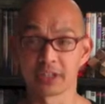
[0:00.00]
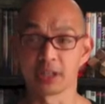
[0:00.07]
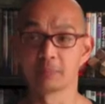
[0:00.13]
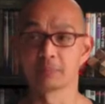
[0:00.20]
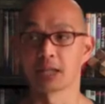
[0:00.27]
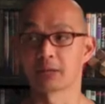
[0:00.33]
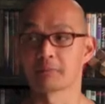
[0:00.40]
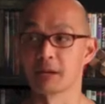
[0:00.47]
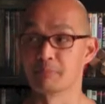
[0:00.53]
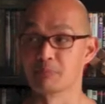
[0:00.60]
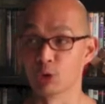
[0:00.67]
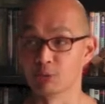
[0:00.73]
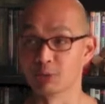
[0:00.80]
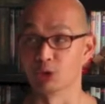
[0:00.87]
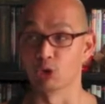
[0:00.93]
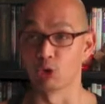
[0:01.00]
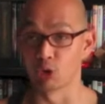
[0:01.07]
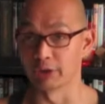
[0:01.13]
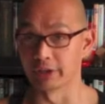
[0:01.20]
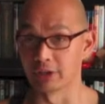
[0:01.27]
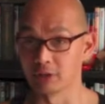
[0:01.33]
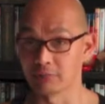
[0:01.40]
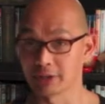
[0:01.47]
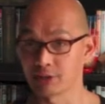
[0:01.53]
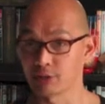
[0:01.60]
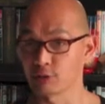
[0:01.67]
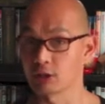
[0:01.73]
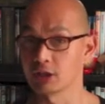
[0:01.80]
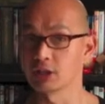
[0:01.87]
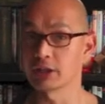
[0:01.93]
keep like my mobile oil in my
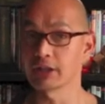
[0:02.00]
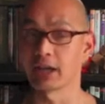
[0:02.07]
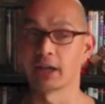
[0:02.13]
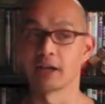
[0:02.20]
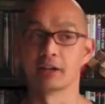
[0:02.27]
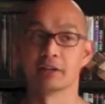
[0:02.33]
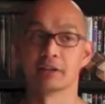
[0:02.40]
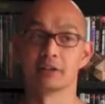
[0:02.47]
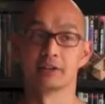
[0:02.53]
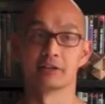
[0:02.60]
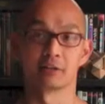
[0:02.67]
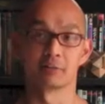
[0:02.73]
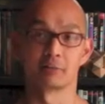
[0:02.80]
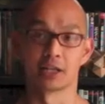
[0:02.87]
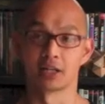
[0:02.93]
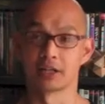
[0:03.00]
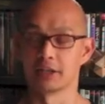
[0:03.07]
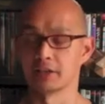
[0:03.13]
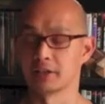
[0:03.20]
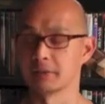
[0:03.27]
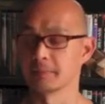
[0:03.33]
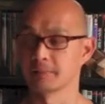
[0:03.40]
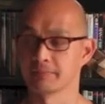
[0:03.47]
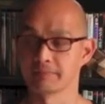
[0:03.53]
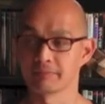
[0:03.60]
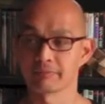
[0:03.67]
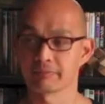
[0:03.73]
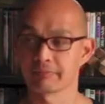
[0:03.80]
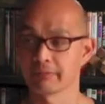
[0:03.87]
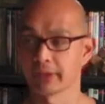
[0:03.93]
trunk and my,
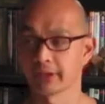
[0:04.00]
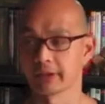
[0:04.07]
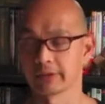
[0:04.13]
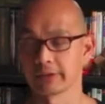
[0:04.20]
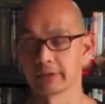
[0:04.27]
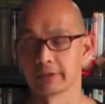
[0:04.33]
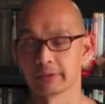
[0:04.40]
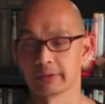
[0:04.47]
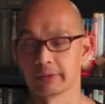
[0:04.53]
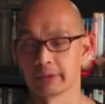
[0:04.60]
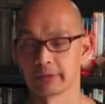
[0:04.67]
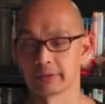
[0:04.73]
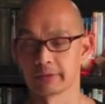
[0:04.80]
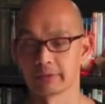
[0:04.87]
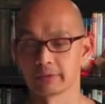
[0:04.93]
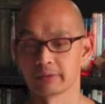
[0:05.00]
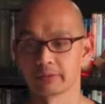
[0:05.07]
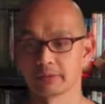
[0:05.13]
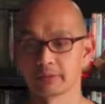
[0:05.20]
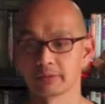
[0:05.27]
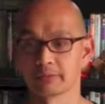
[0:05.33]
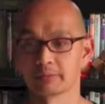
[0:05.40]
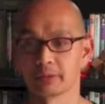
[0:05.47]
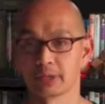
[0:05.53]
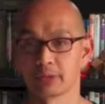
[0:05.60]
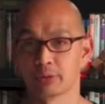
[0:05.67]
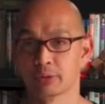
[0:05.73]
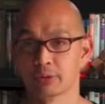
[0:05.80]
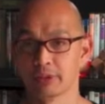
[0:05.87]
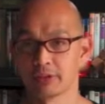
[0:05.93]
you know, like my
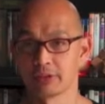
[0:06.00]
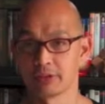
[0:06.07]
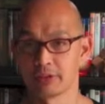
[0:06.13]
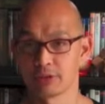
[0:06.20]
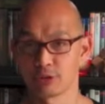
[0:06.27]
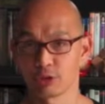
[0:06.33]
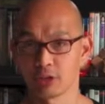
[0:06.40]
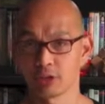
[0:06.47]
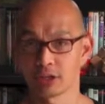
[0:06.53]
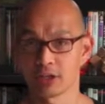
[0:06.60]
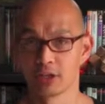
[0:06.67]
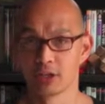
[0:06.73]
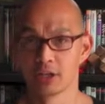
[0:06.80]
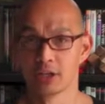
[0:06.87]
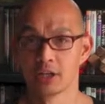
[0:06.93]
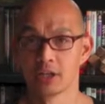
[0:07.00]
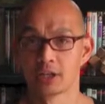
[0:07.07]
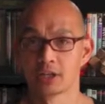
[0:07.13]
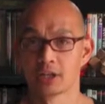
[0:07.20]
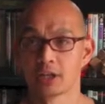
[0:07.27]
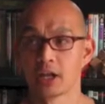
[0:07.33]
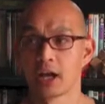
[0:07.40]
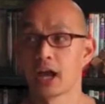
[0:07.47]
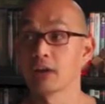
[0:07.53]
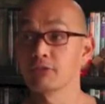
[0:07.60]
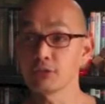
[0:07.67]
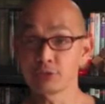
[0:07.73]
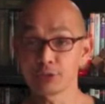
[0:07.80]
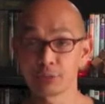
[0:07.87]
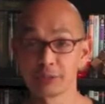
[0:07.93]
coolant in the trunk.
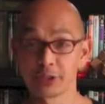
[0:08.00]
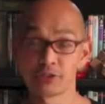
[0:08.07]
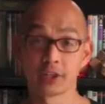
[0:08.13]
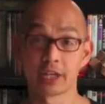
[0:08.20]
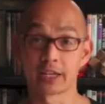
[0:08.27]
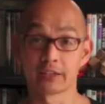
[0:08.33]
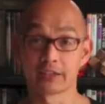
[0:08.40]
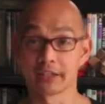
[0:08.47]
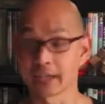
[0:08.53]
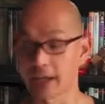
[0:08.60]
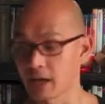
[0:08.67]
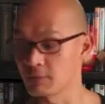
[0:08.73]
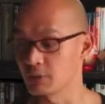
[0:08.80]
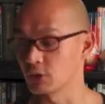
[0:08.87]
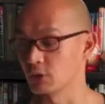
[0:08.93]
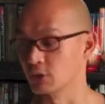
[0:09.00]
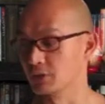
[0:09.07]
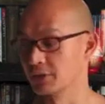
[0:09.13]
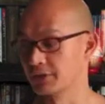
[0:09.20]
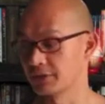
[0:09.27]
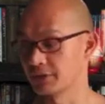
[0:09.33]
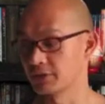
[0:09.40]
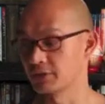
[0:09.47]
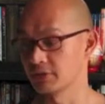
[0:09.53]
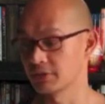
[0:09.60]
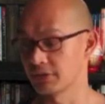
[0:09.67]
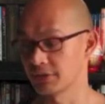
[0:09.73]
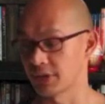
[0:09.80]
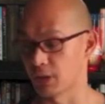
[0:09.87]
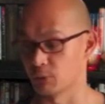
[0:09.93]
Heaven forbid you get any chemicals
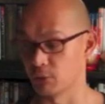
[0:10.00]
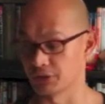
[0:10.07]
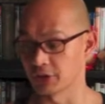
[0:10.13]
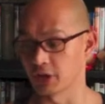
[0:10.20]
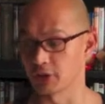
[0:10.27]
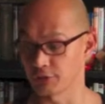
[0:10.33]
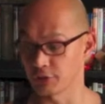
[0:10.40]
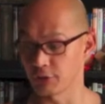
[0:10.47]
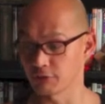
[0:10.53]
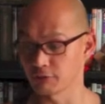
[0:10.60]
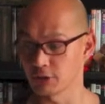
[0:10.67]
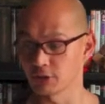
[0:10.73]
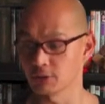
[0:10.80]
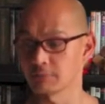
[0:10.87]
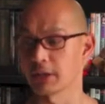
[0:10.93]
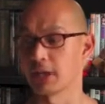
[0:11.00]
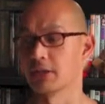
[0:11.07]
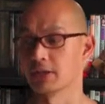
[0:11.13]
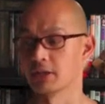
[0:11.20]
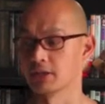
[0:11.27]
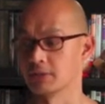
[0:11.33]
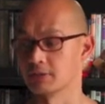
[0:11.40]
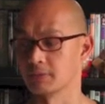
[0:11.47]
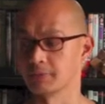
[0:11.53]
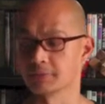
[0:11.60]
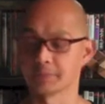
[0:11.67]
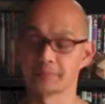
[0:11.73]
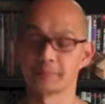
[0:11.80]
that will touch the rope and then